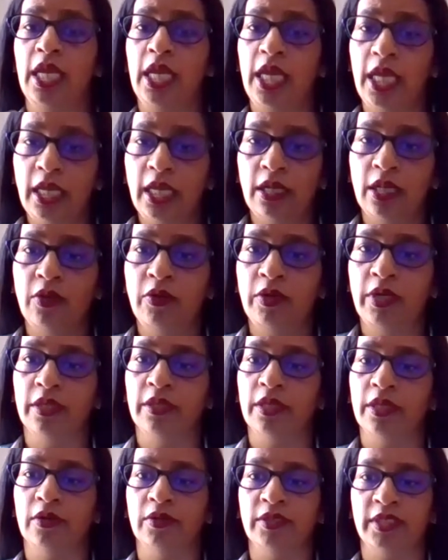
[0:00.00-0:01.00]
including
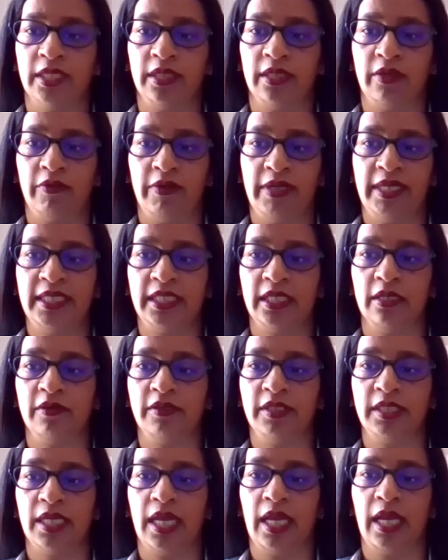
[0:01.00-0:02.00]
those in the
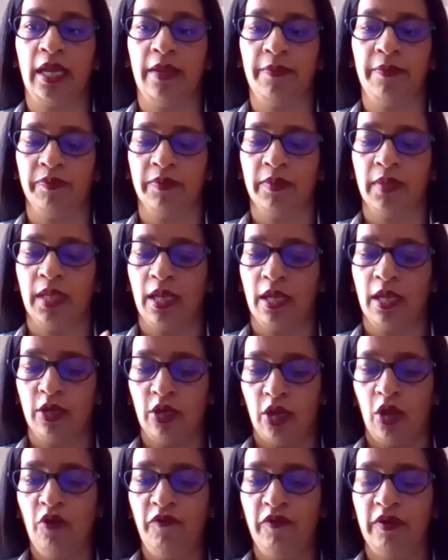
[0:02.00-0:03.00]
recent
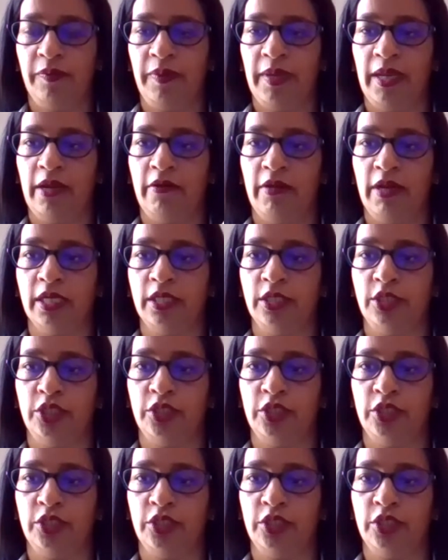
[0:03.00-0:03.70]
COVID period,